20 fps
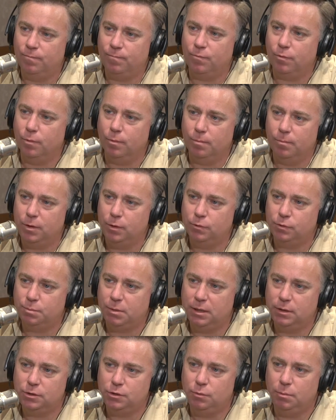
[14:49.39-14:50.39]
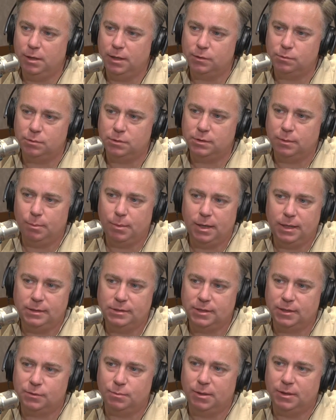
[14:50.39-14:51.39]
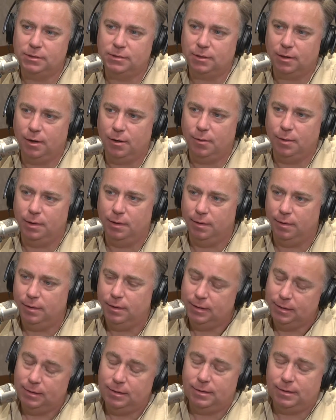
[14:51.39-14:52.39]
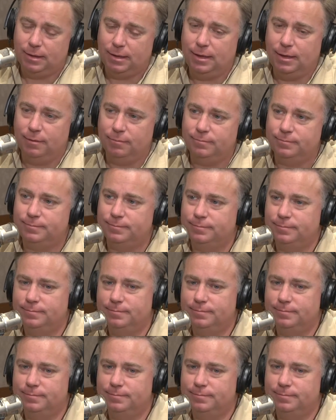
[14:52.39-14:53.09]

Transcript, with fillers: for you spent two minutes with somebody six months ago and comes back yeah. to you.